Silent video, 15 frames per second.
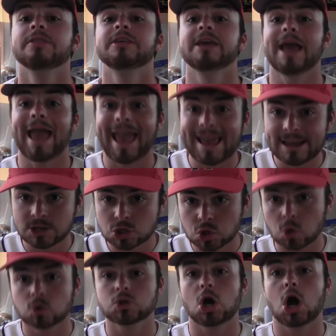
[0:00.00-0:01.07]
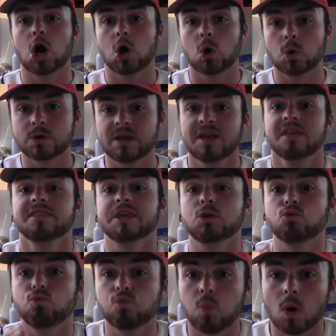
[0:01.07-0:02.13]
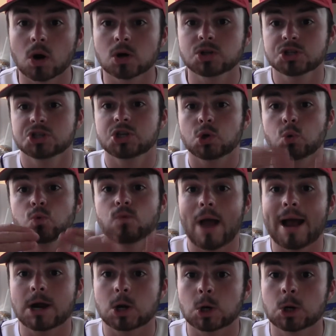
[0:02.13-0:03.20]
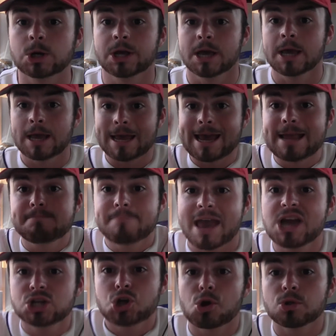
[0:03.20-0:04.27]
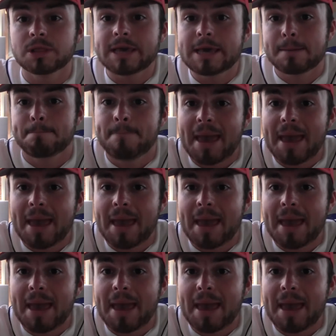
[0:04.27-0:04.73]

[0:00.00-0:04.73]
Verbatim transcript: the Angels own the worst record in Major League